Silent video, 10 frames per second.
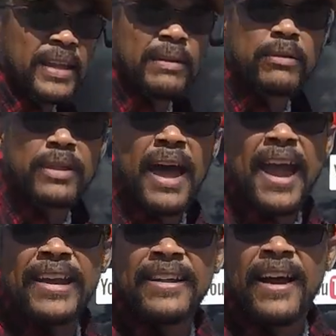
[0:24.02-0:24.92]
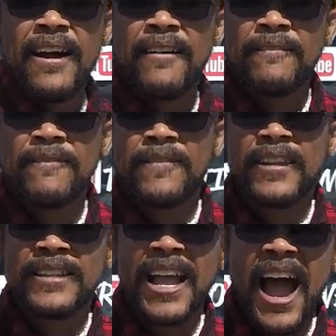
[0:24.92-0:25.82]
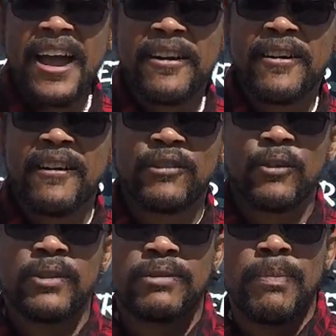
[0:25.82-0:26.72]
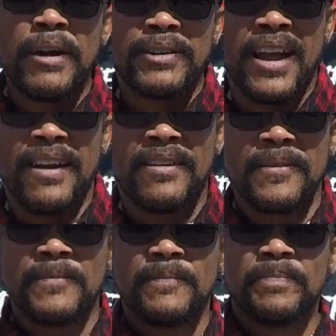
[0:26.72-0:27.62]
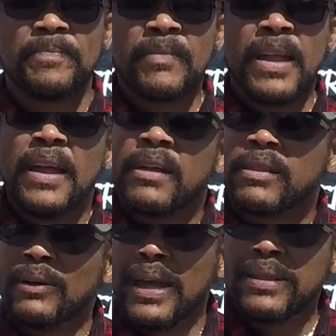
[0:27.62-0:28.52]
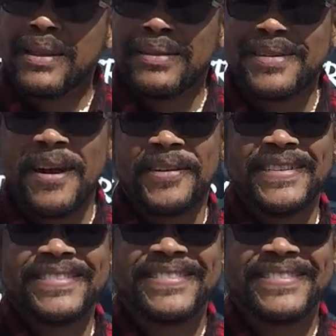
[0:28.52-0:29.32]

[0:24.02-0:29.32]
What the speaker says: inside of the tire, of the spare tire. So let's get started.